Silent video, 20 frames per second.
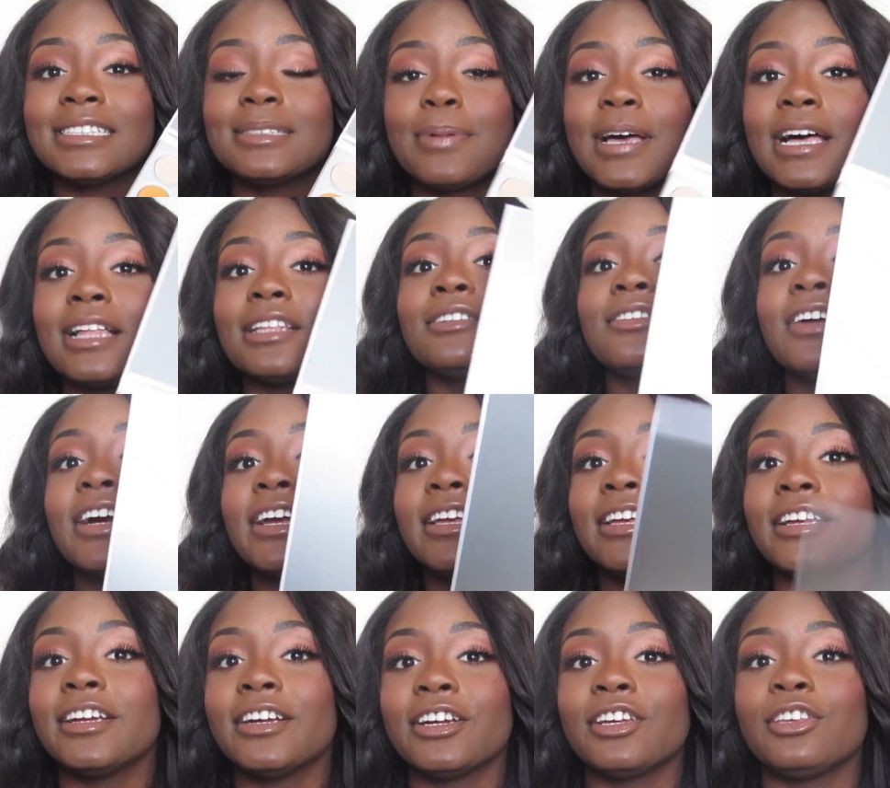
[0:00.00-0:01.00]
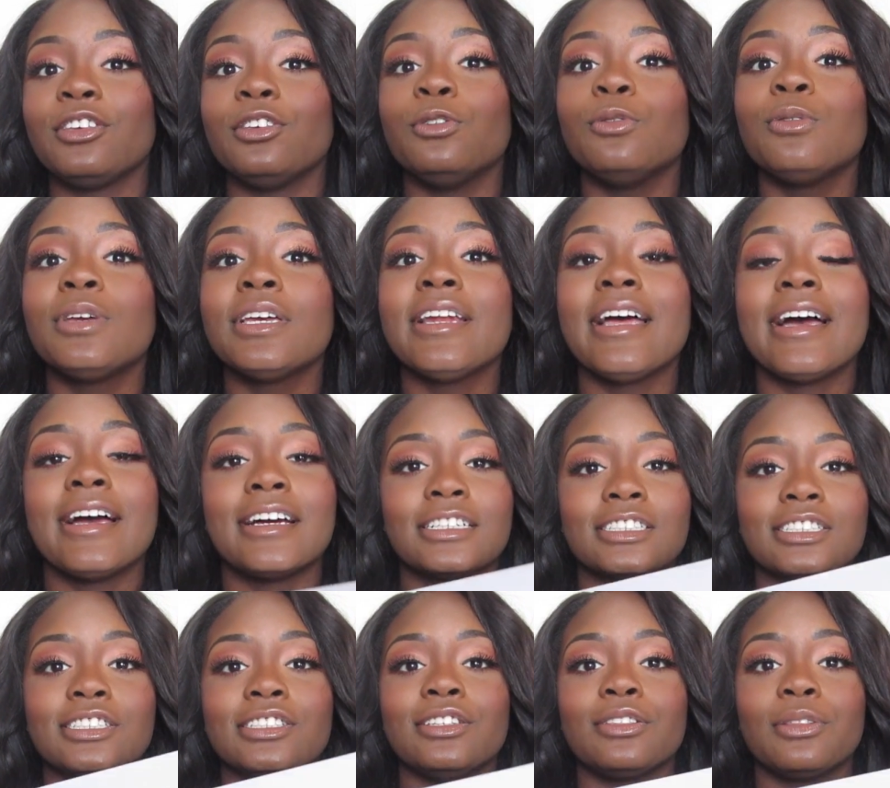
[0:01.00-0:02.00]
palette right here, you can
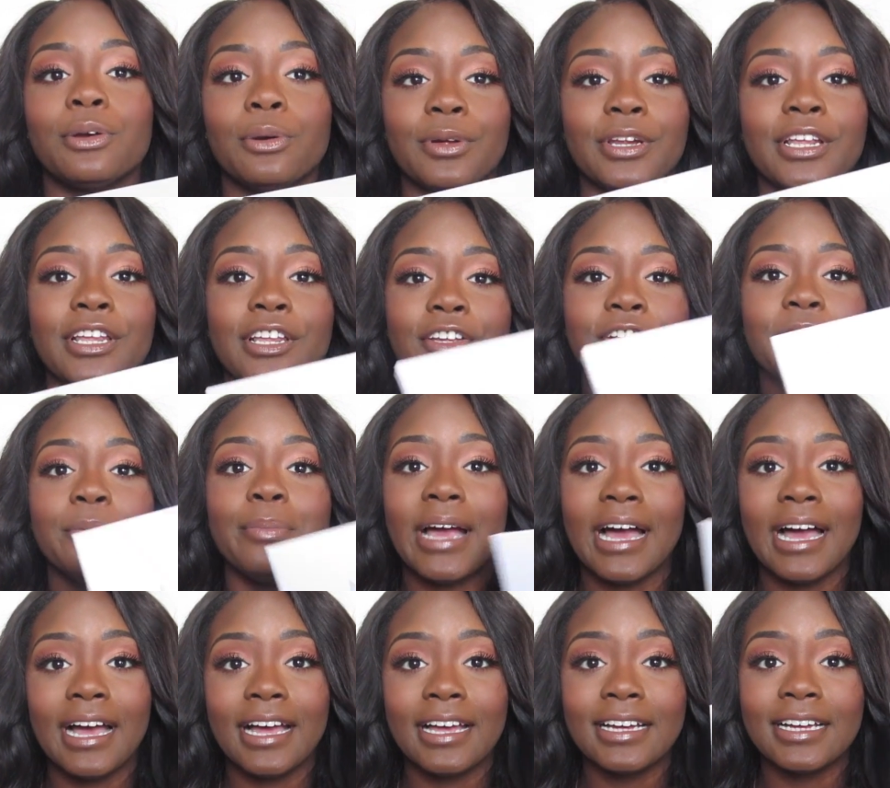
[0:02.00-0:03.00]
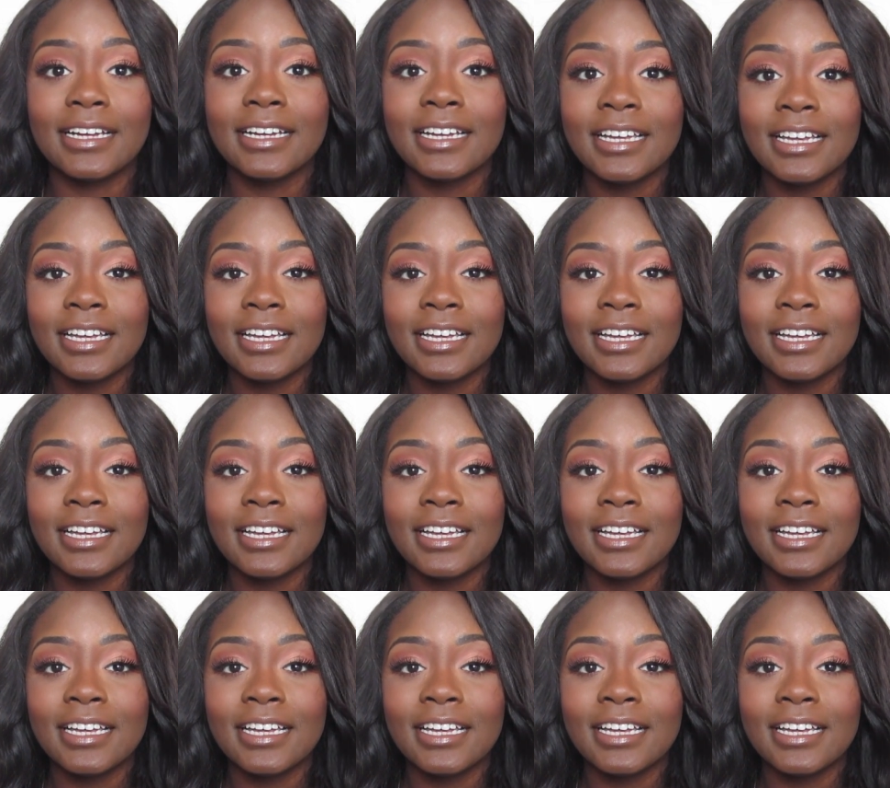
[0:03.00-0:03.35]
actually throw it in your bag